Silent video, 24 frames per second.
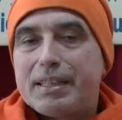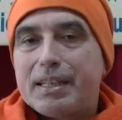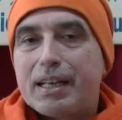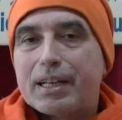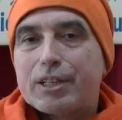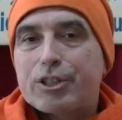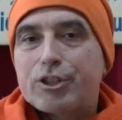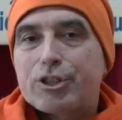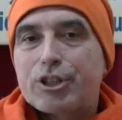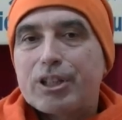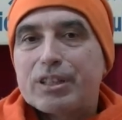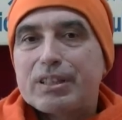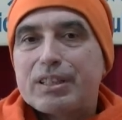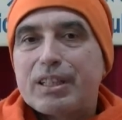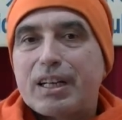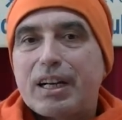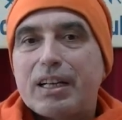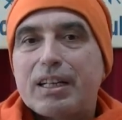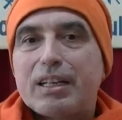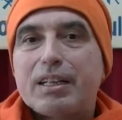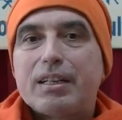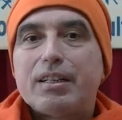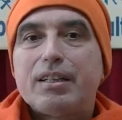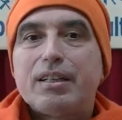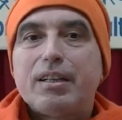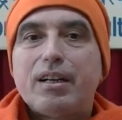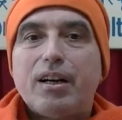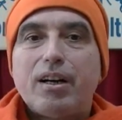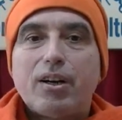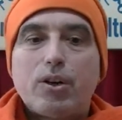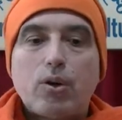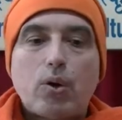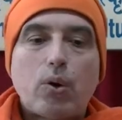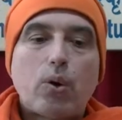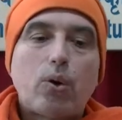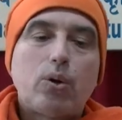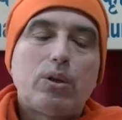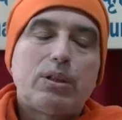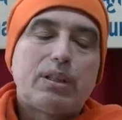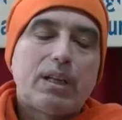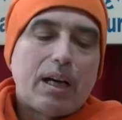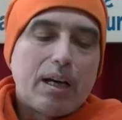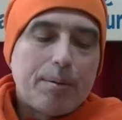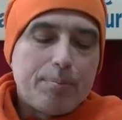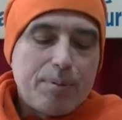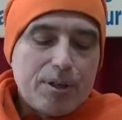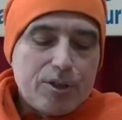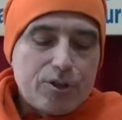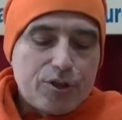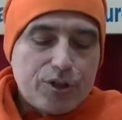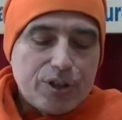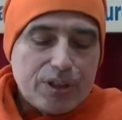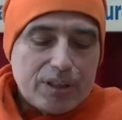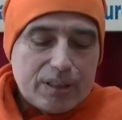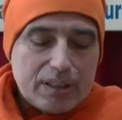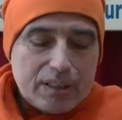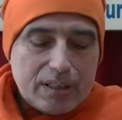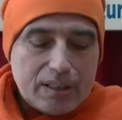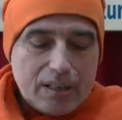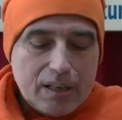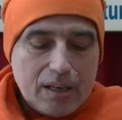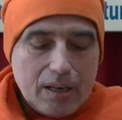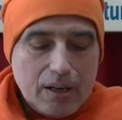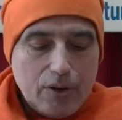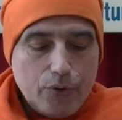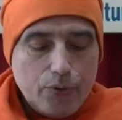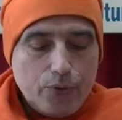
nakshatra called Abhijit,